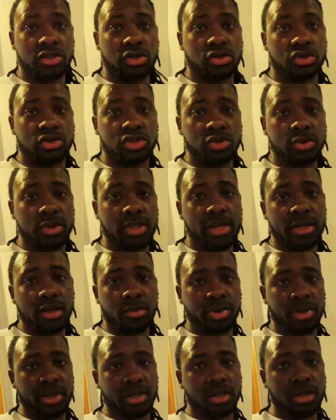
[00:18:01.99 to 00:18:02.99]
So she was out
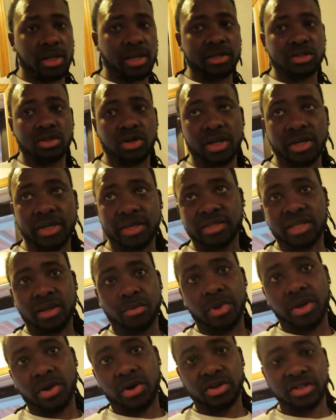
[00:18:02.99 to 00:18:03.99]
there playing a lot, so I guess
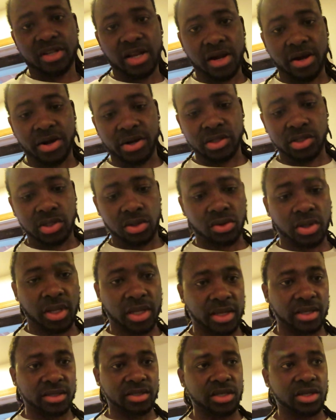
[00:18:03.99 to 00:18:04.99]
that made her tired. So
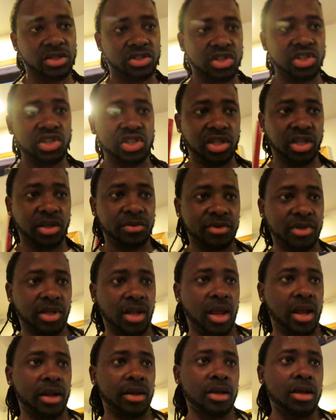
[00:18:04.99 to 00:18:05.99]
like I said, she sleeps a
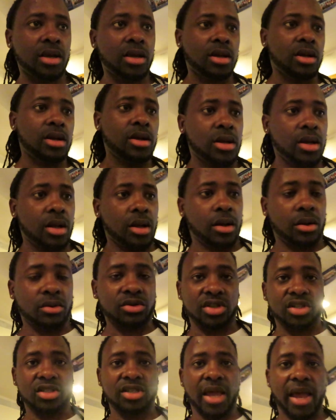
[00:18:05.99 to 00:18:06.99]
lot. Um,
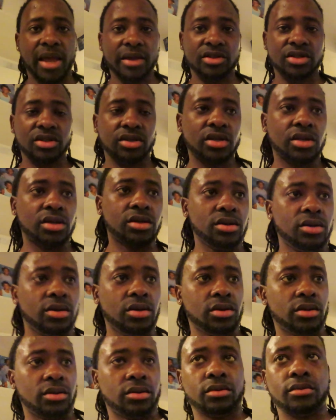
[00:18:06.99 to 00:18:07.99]
she's actually
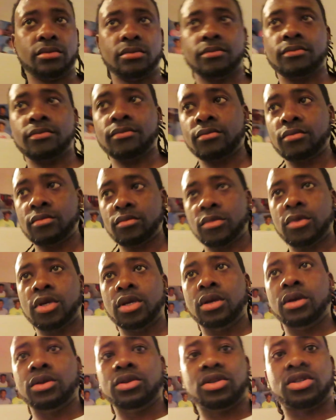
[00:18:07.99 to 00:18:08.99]
good.
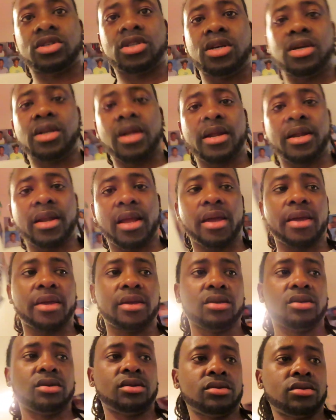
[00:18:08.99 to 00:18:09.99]
She's good at
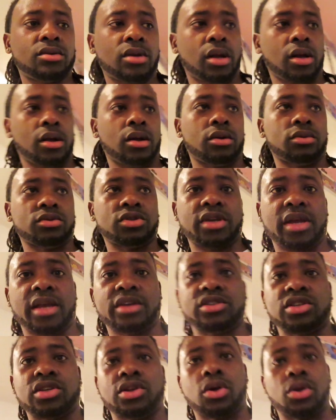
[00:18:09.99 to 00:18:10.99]
night. Um, she
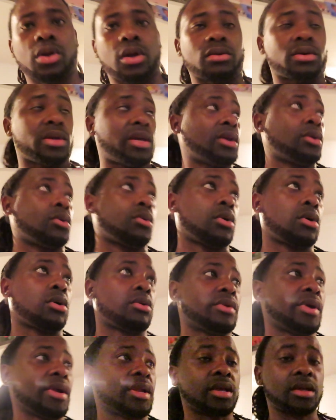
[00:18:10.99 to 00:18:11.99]
actually go to her kennel
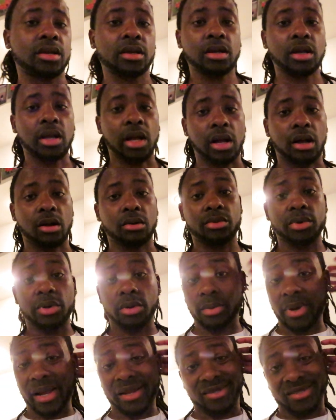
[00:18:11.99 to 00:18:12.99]
already. Um, we
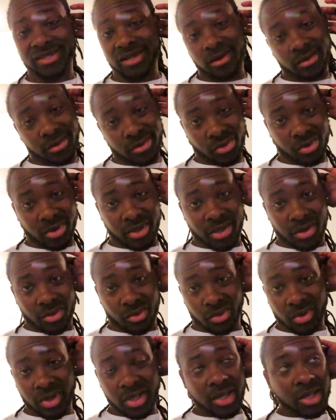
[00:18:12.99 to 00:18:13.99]
don't have to tell her to go to the
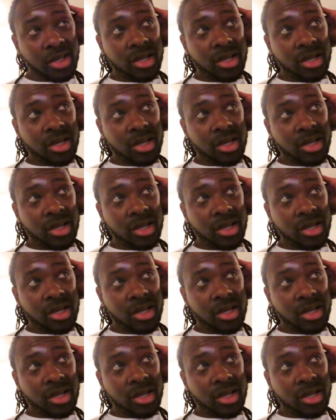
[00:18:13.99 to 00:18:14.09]
kennel.